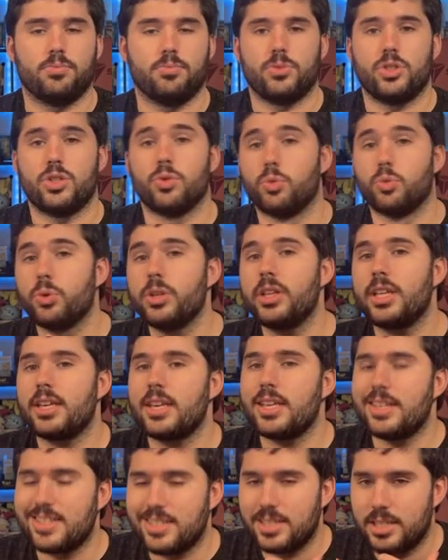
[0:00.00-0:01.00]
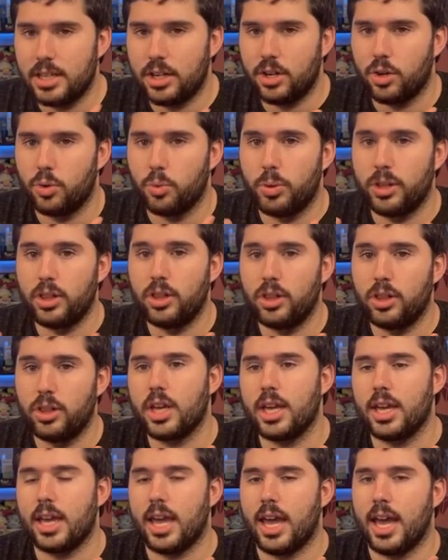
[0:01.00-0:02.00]
to really consider when
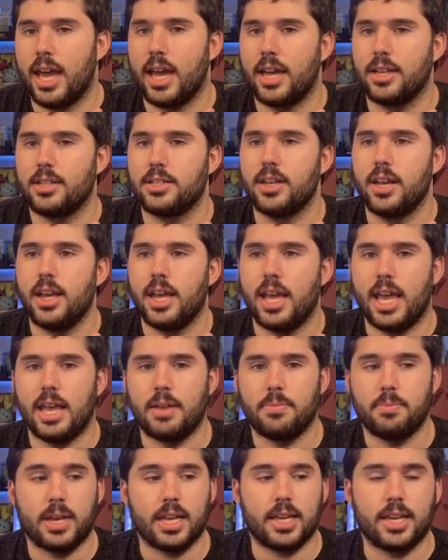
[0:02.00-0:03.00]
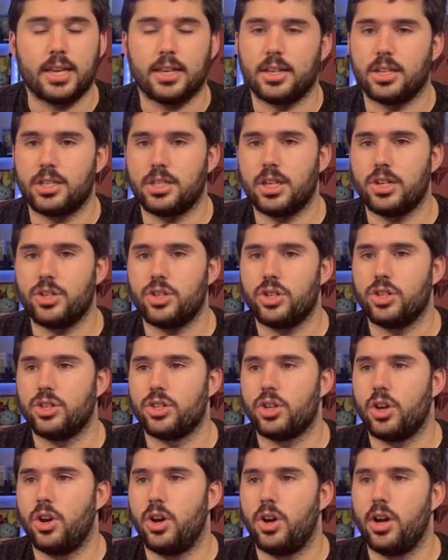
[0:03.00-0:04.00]
looking at and making decisions
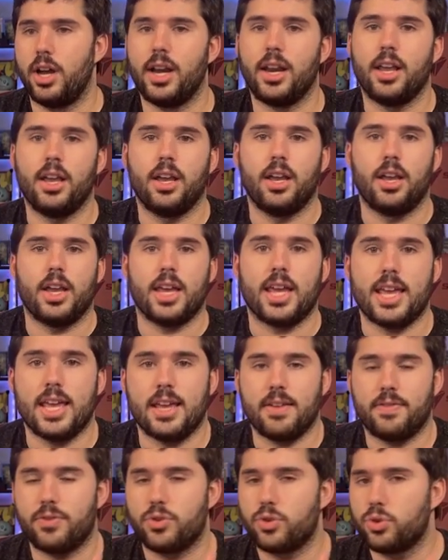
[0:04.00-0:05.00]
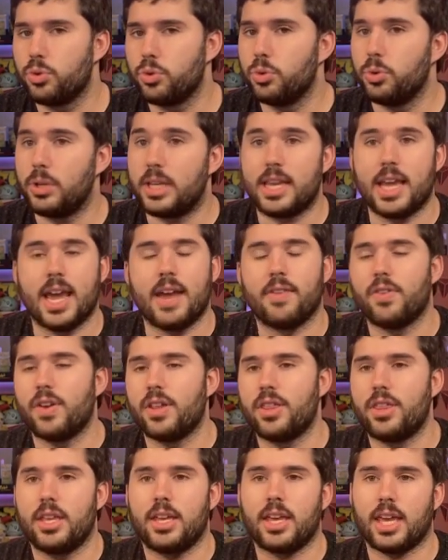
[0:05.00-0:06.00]
on if truly
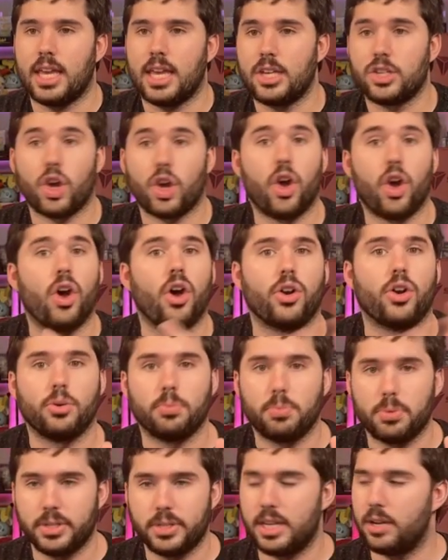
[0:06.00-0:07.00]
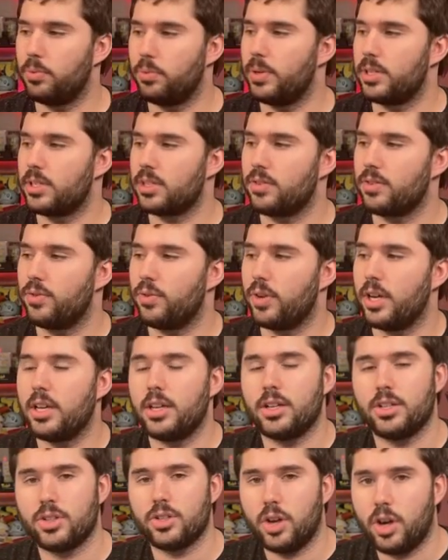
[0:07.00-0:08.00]
everything is 100% risk-free.
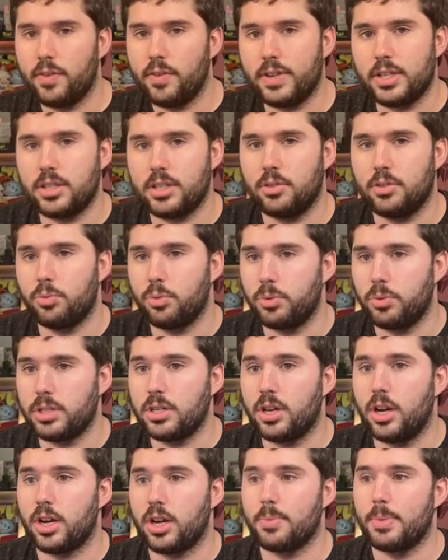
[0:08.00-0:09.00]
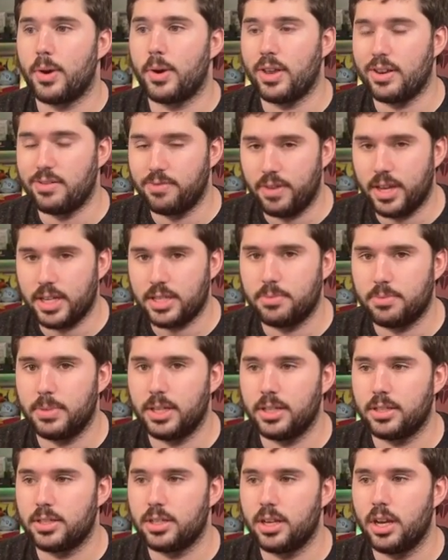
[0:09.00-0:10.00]
Because obviously when we talk about
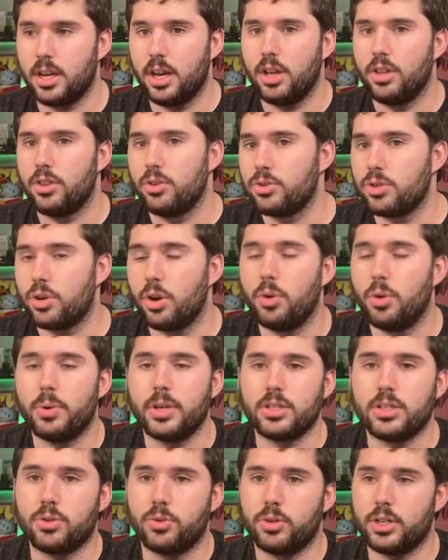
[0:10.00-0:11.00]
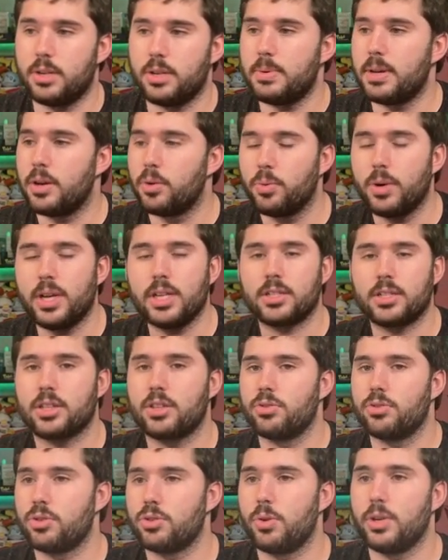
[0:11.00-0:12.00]
investments, there's always going to be a risk,
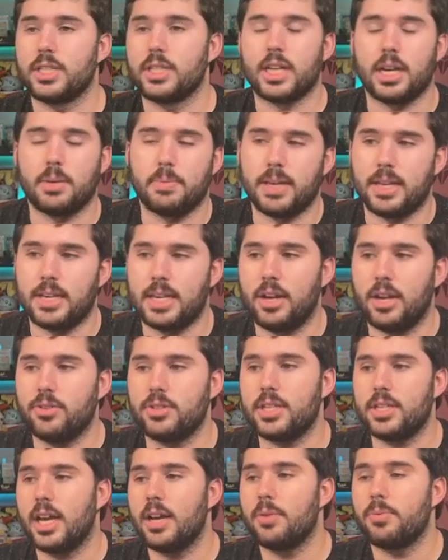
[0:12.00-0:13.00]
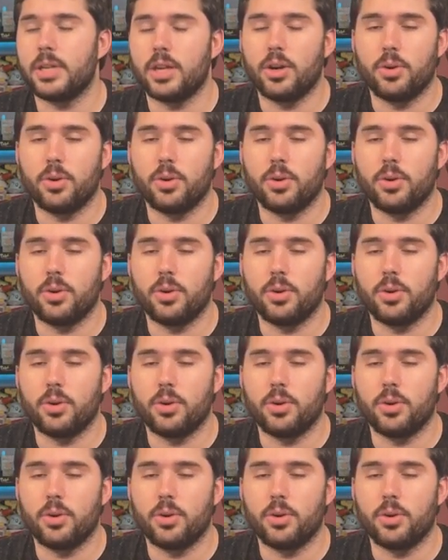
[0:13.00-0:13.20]
there's always going to be a downside. We